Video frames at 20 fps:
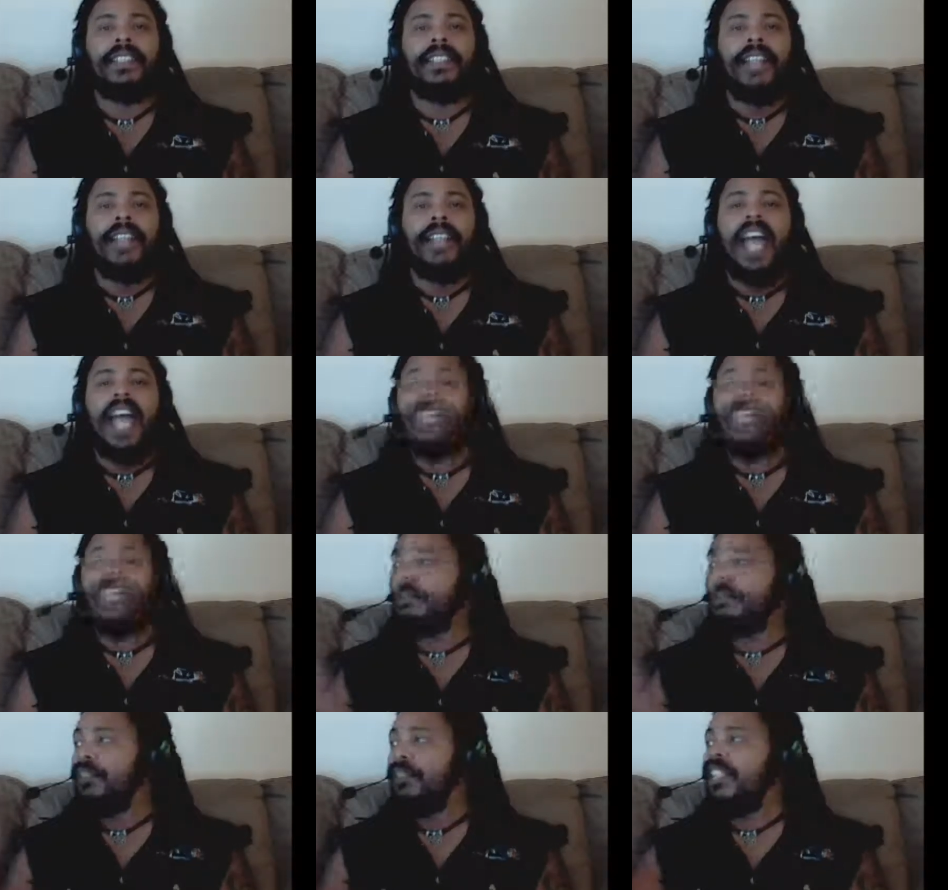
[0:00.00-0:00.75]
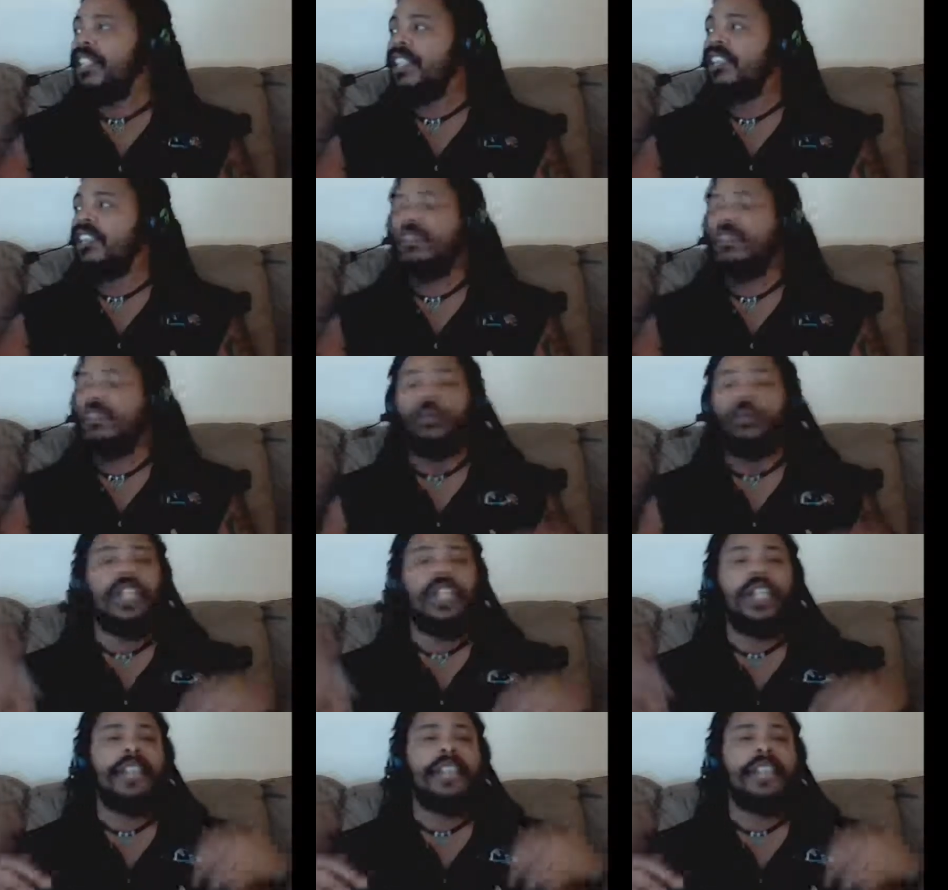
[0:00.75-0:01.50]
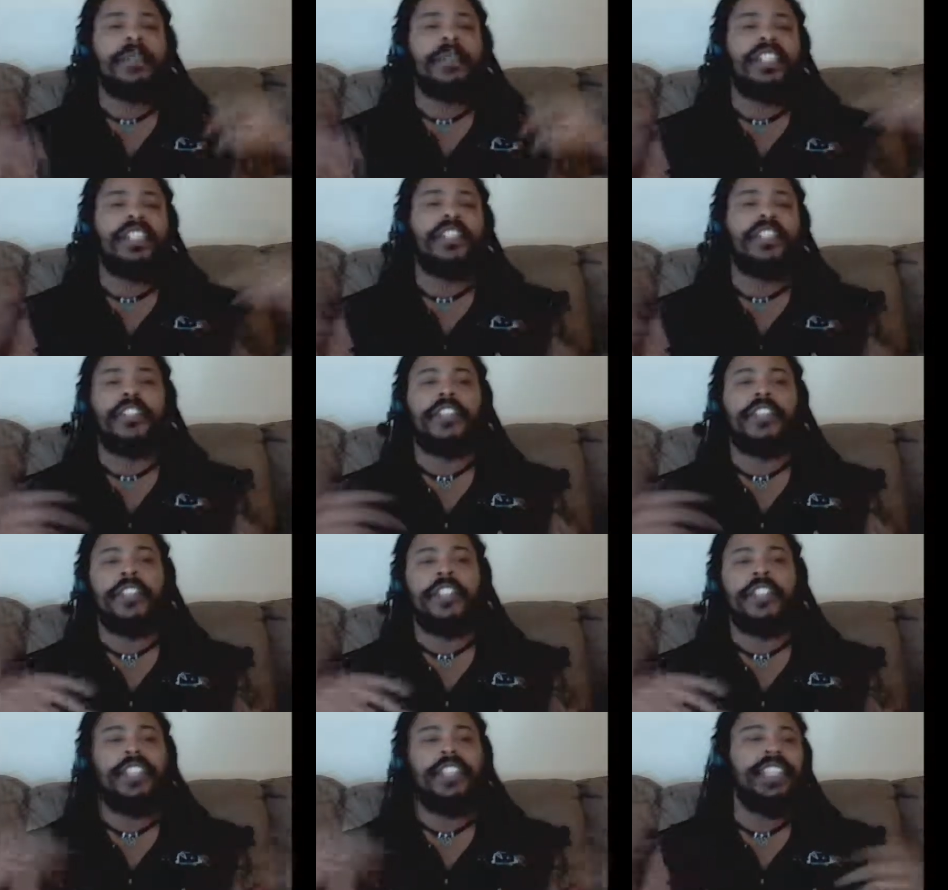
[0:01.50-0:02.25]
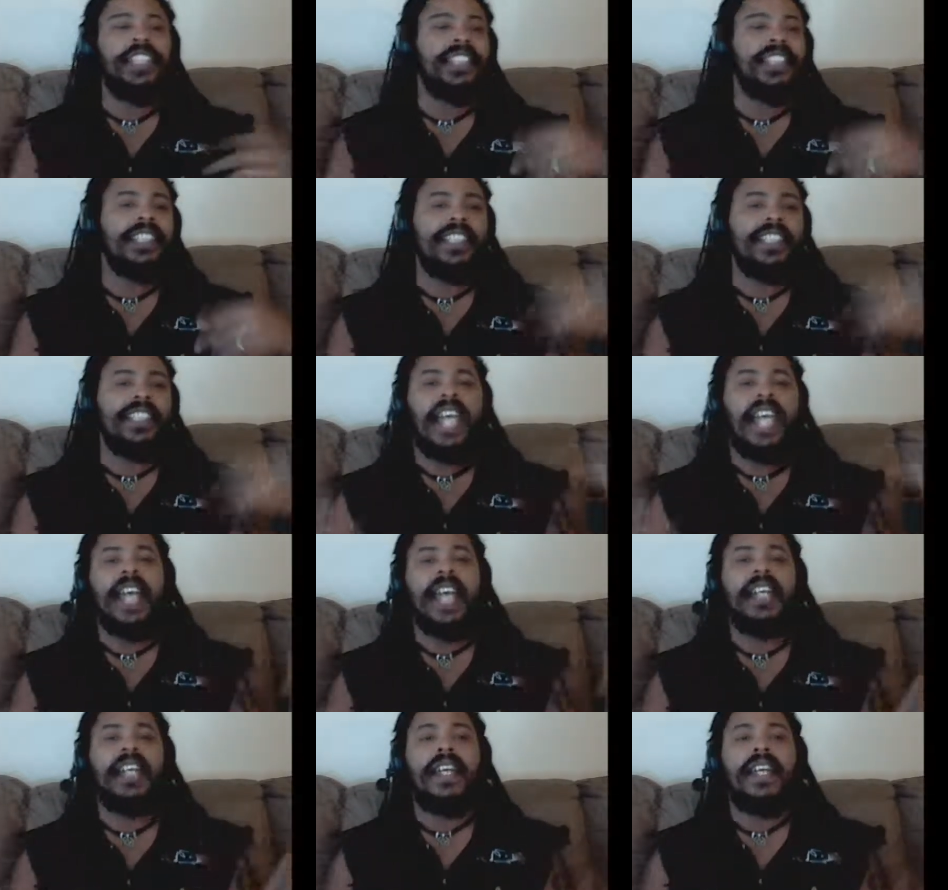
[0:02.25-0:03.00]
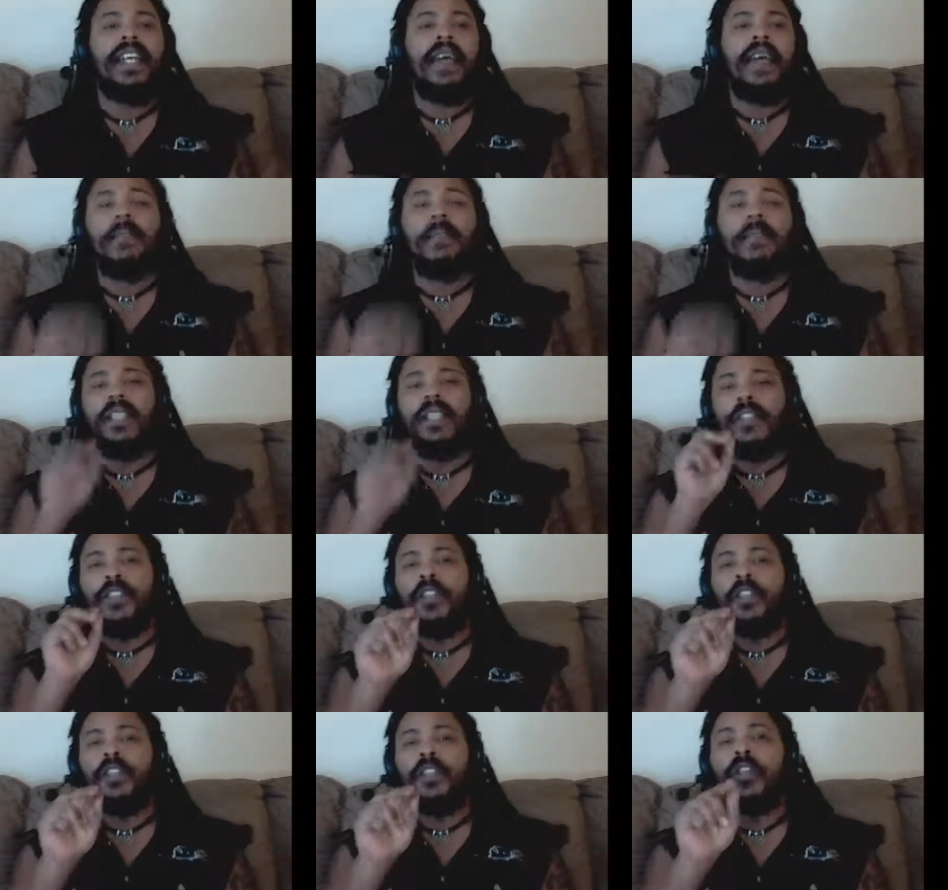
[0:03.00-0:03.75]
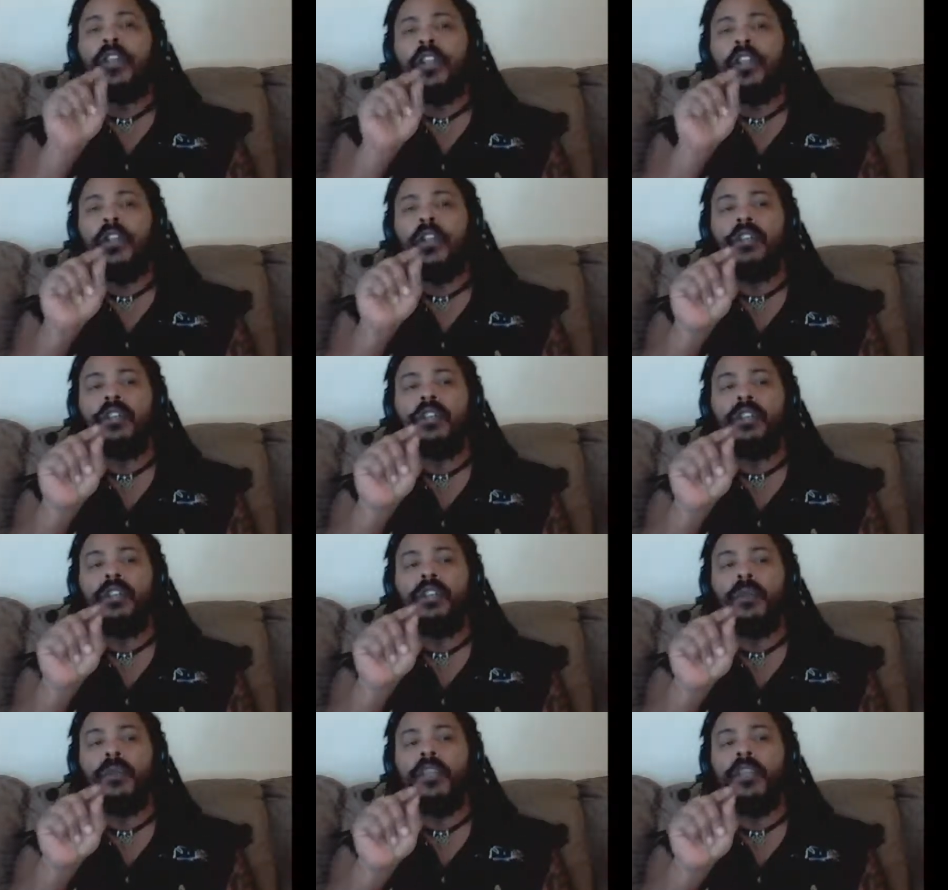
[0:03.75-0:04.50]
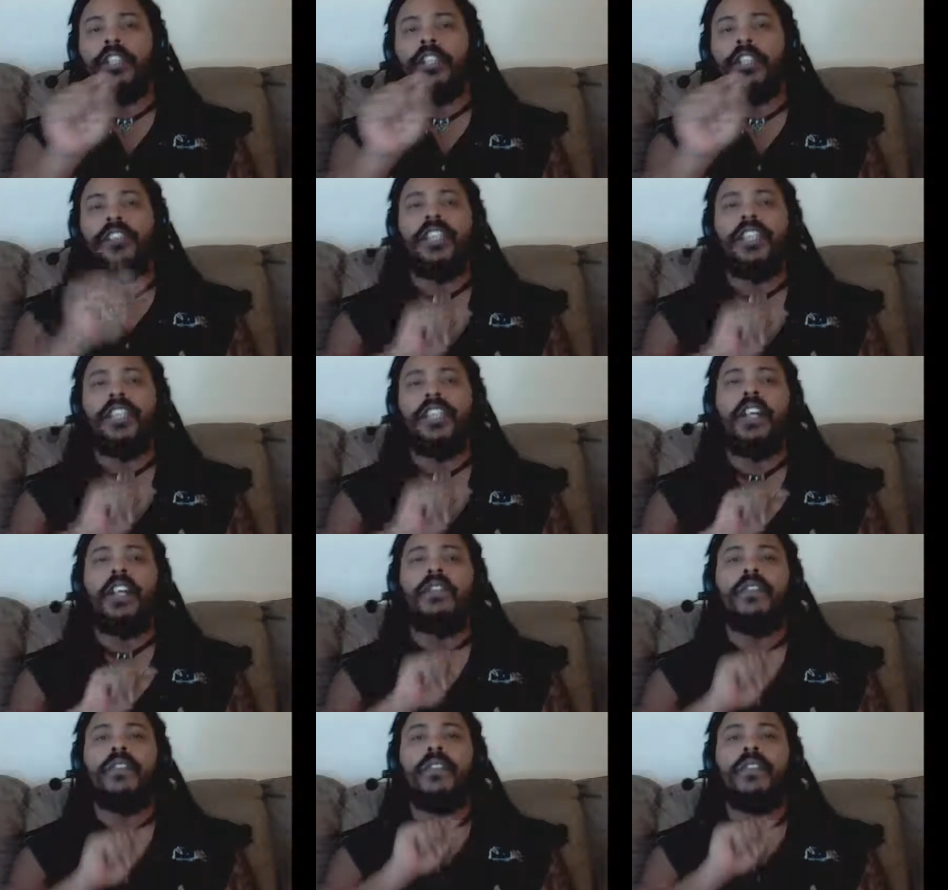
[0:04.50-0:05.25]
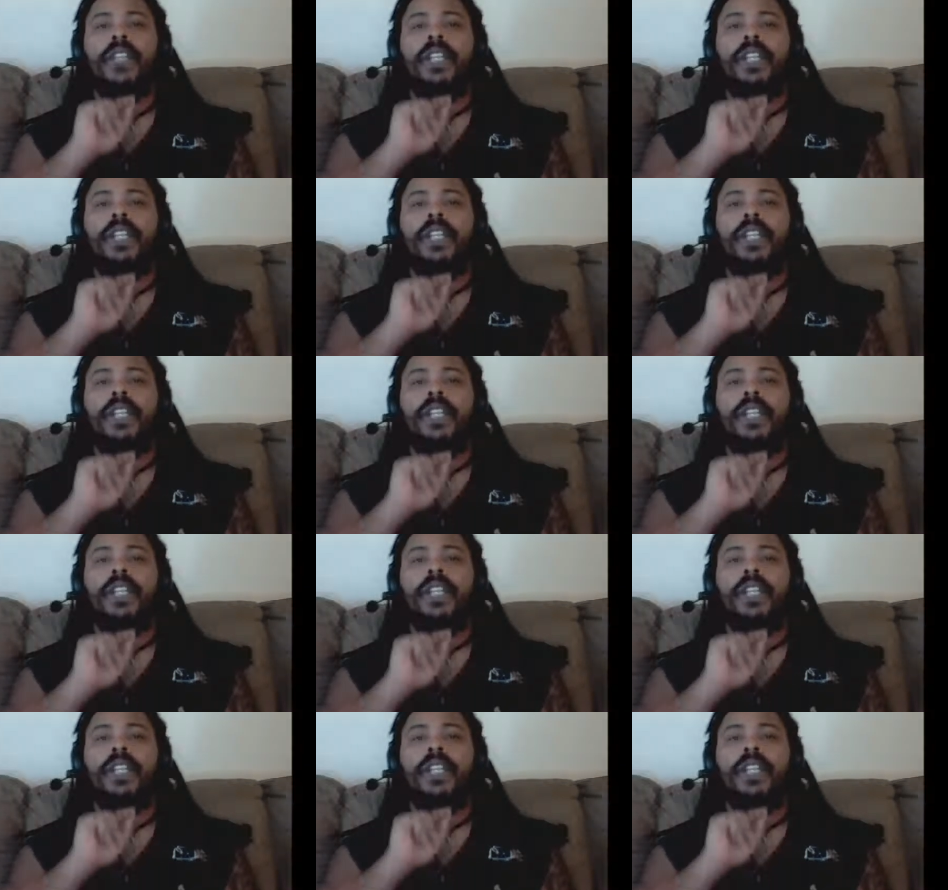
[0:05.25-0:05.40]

I can present you with material and this and that, but if you don't go do the work yourself,